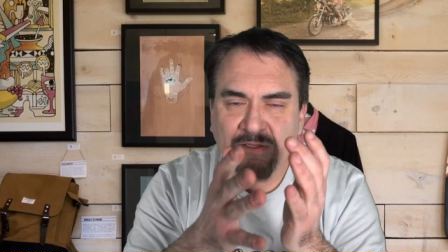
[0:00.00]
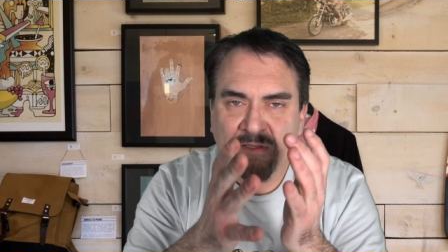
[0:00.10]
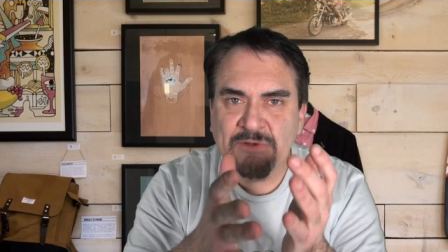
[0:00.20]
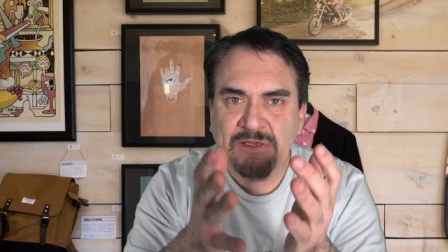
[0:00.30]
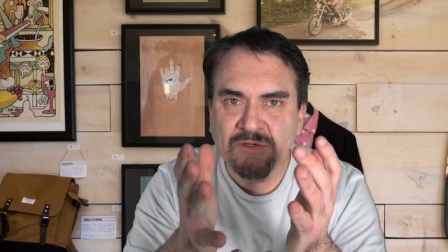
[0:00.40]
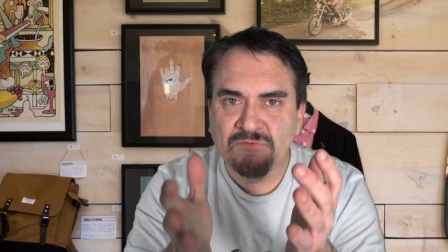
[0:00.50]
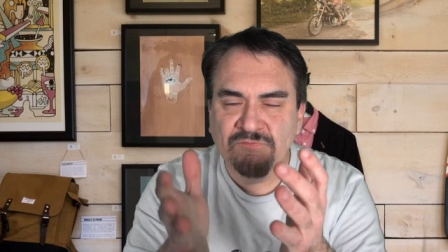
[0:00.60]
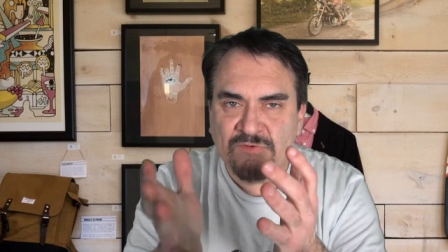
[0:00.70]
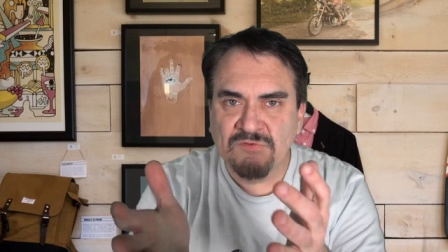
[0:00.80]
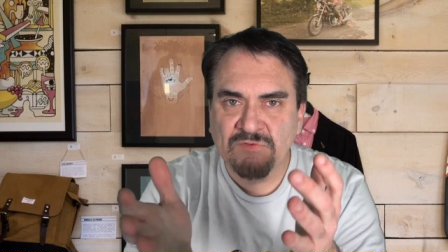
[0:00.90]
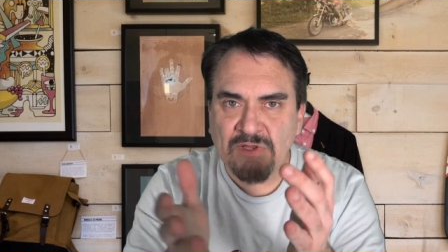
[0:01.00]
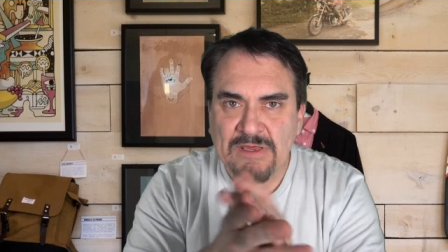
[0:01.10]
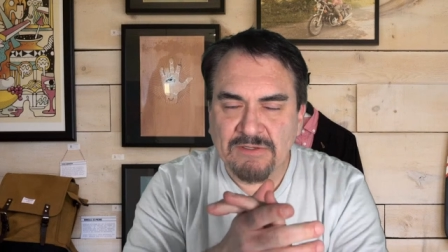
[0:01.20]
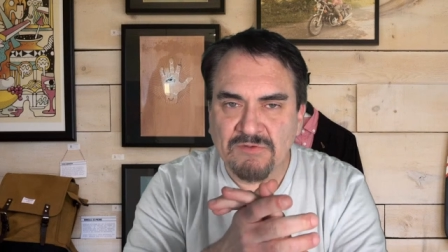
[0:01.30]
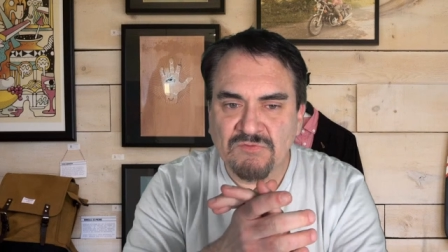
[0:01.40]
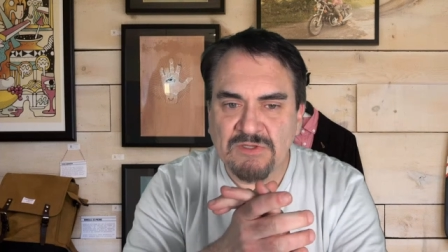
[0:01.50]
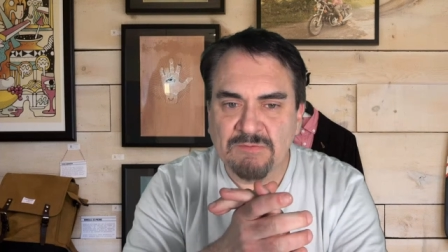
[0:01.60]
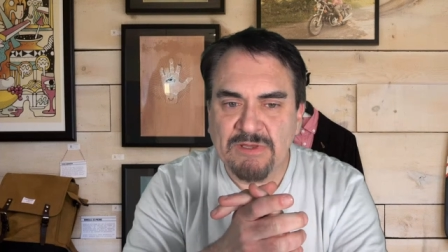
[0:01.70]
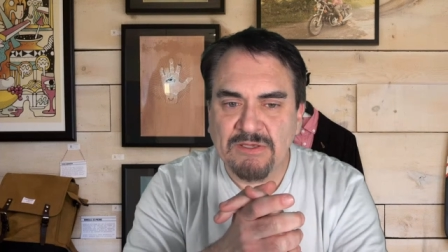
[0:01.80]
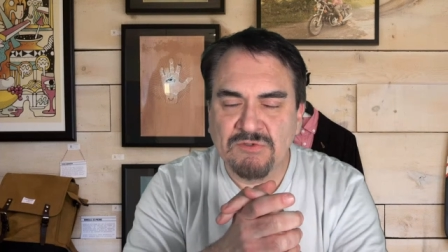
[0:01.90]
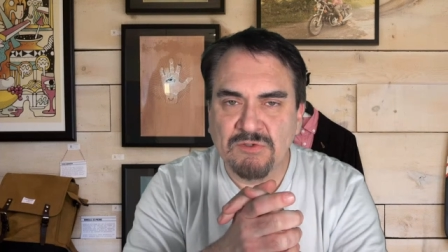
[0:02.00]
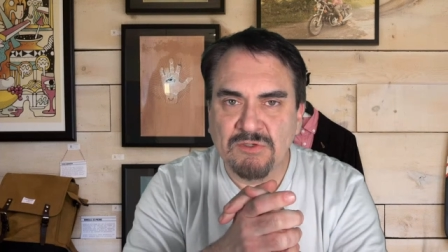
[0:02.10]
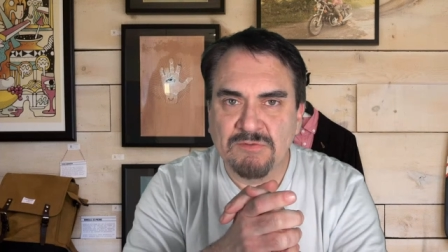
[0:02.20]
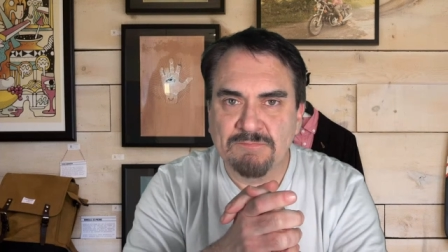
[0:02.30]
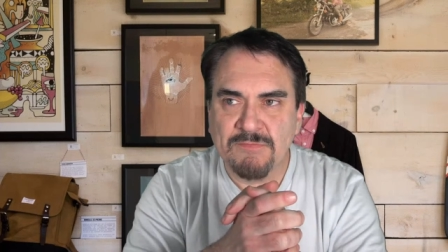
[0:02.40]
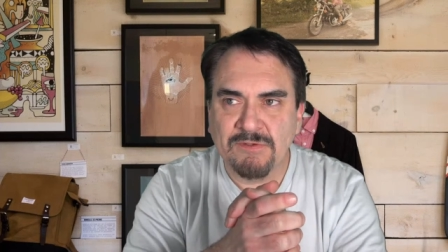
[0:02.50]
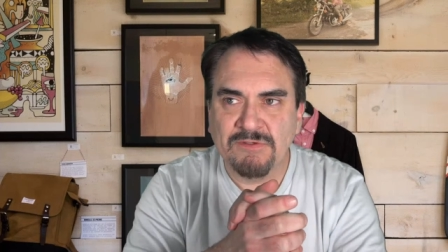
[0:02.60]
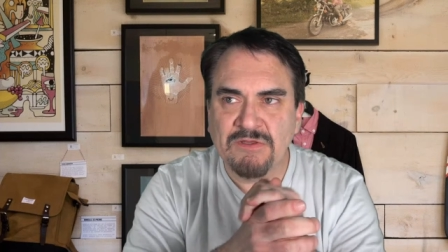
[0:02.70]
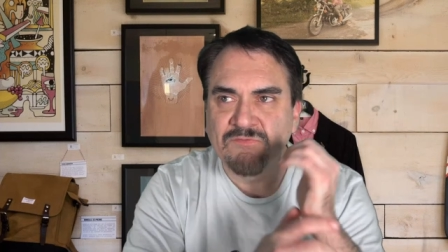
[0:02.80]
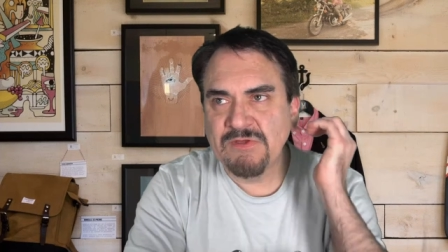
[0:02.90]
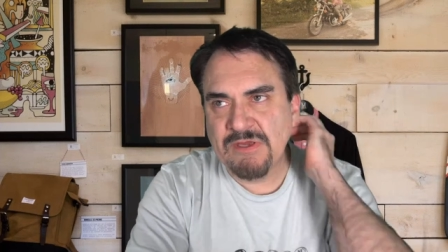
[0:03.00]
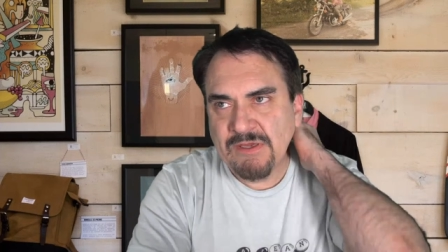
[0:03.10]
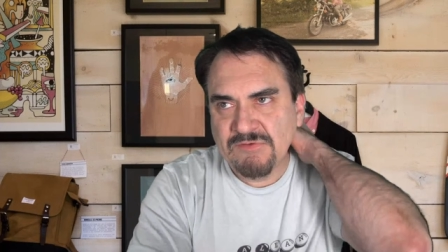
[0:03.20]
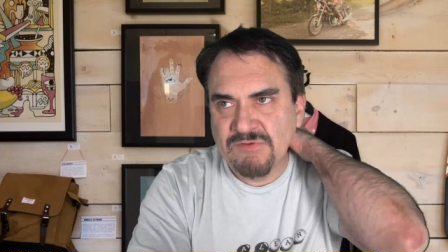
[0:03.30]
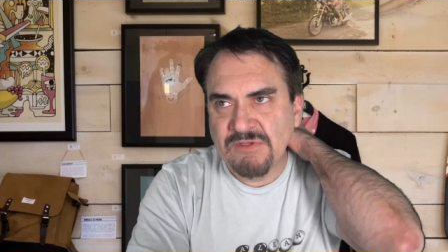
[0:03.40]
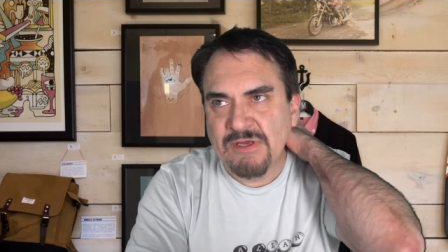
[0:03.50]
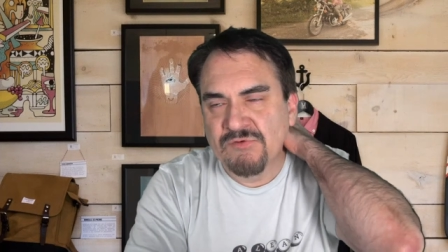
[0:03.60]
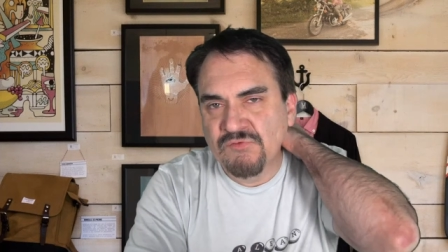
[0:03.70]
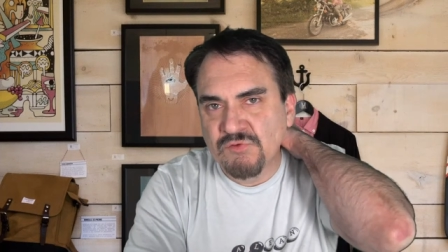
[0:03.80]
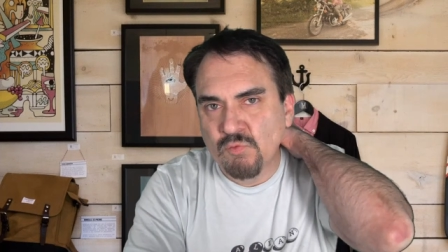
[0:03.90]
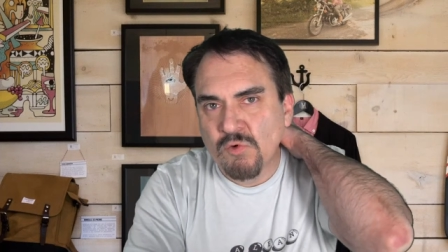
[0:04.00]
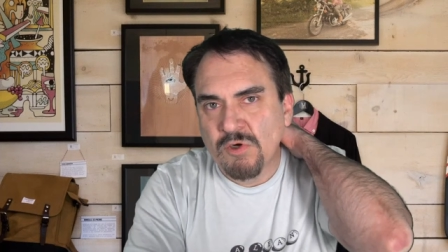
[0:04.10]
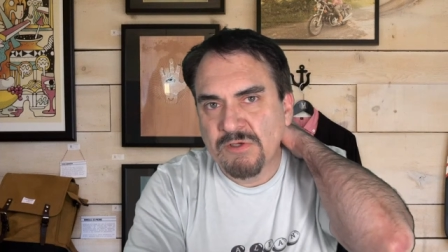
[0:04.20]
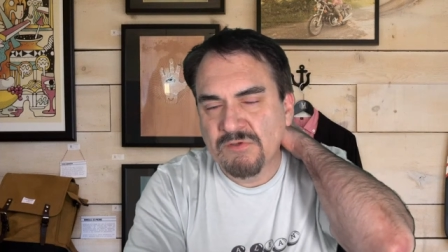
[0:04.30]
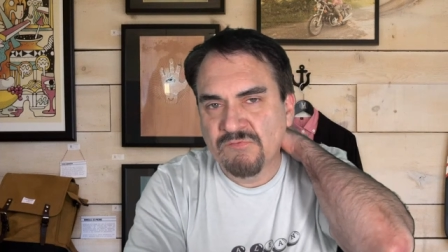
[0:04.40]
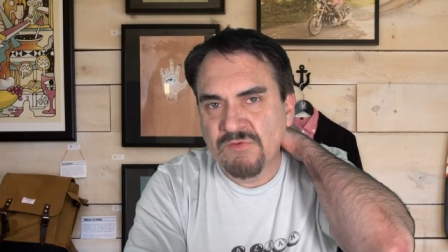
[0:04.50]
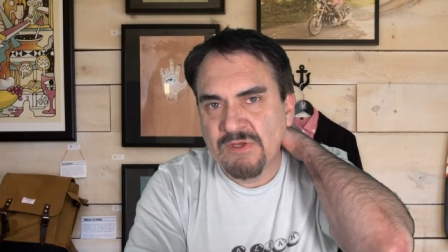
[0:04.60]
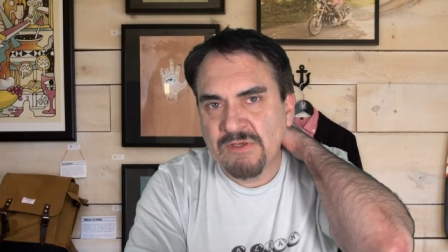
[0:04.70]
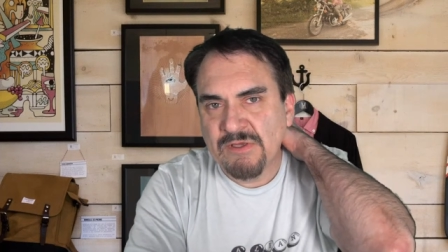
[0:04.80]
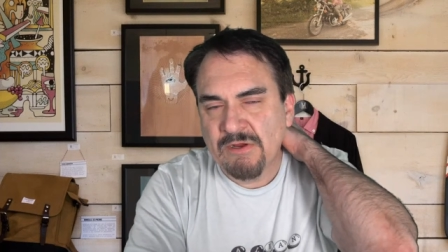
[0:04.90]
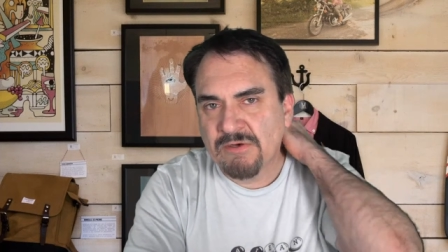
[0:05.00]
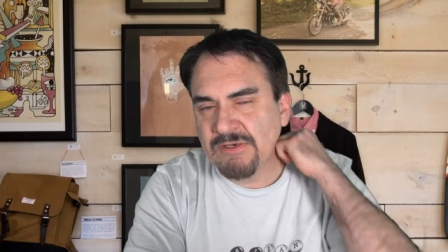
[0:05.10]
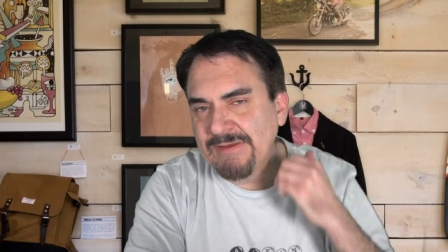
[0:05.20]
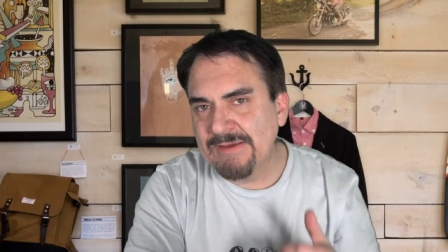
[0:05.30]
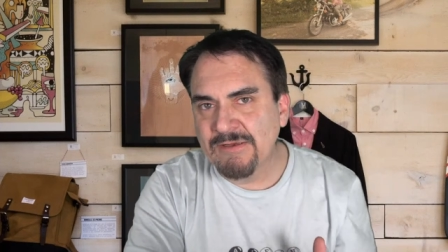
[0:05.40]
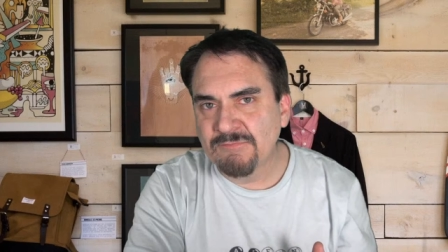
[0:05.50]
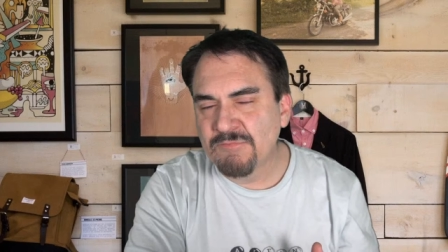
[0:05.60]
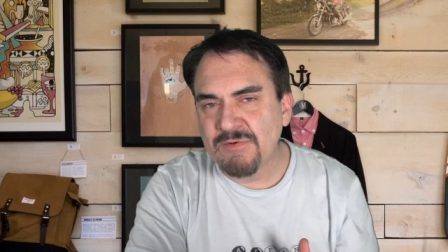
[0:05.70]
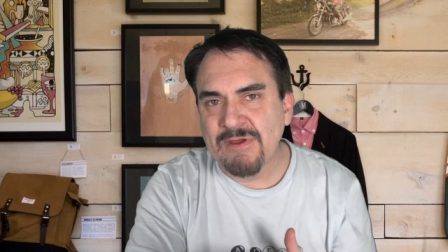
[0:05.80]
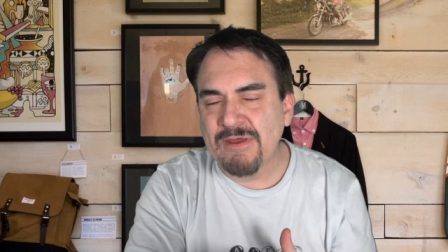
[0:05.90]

eBay could fix a lot of this. eBay could alleviate the extra work if they cared. Again,